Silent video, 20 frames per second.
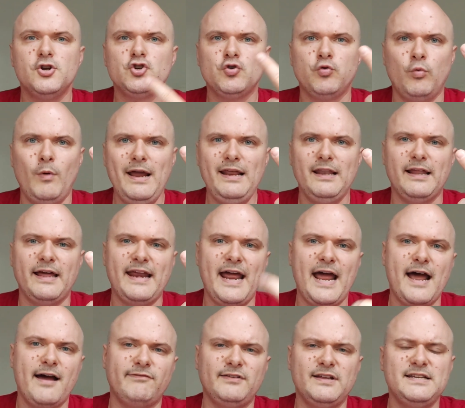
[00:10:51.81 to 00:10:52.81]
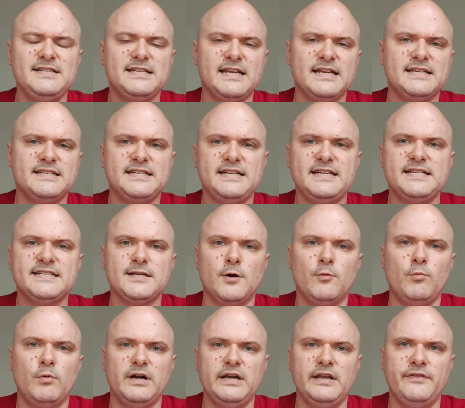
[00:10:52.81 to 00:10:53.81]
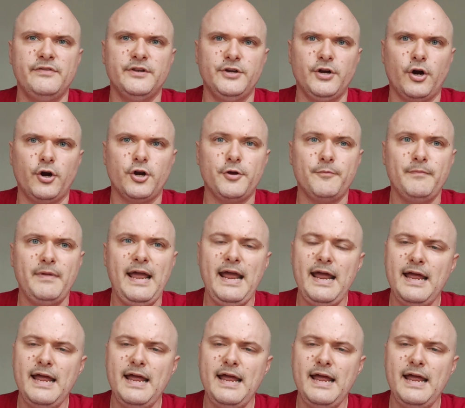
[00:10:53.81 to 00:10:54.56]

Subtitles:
Twilight halflings can see somewhat in the dark.